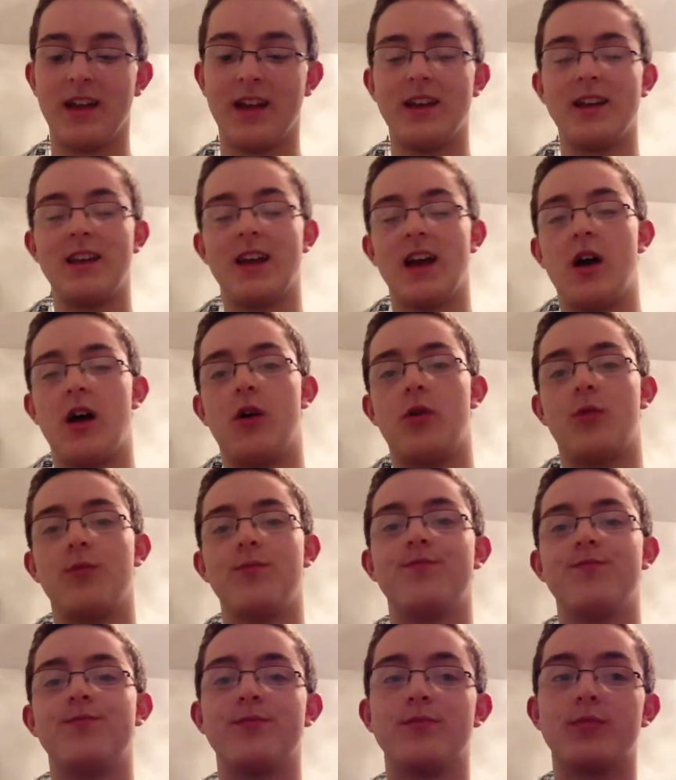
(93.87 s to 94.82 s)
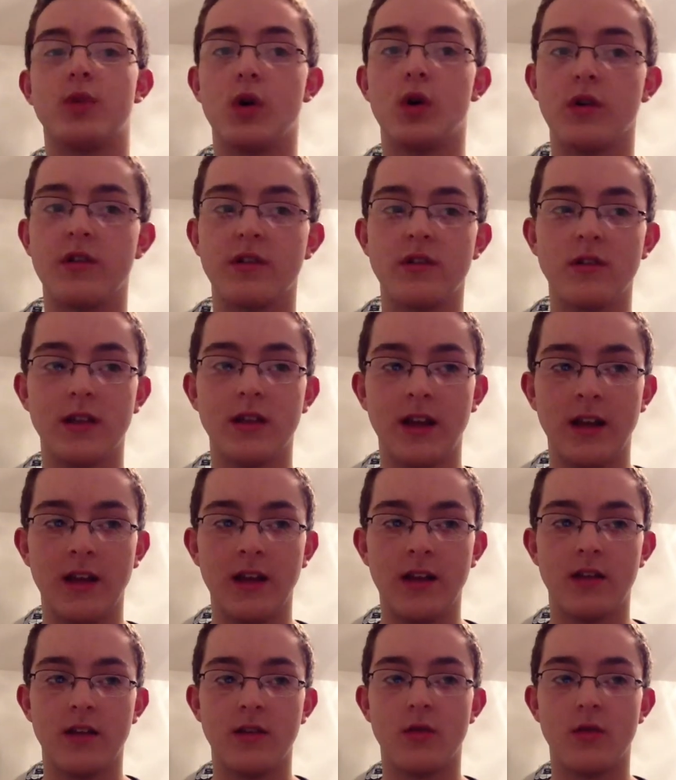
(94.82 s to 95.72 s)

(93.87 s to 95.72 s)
Now, personally,